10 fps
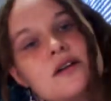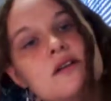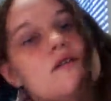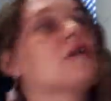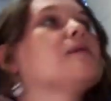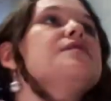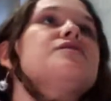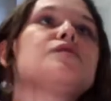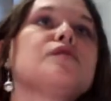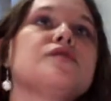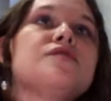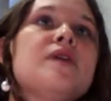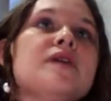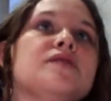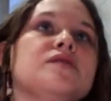Don't think about the chores
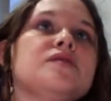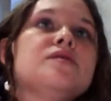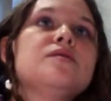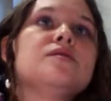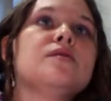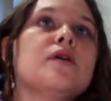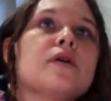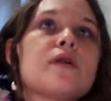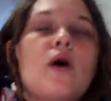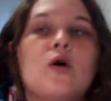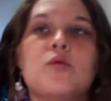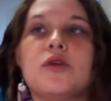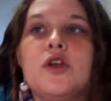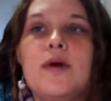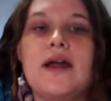you have to do or the
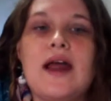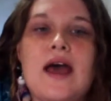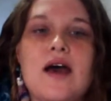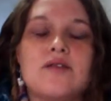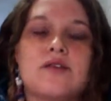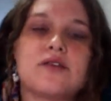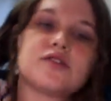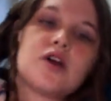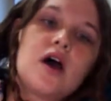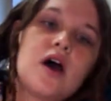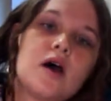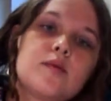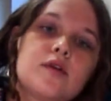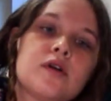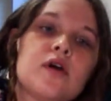homework you might have or your
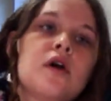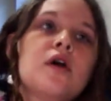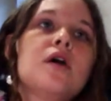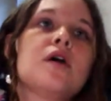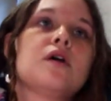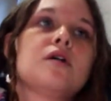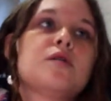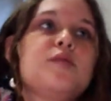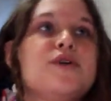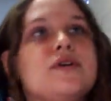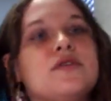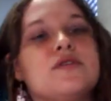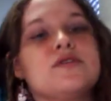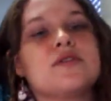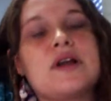job or or
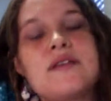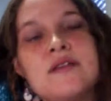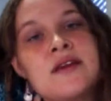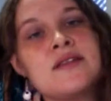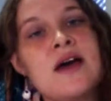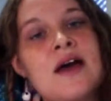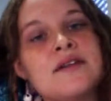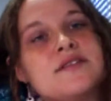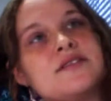bills or anything like that.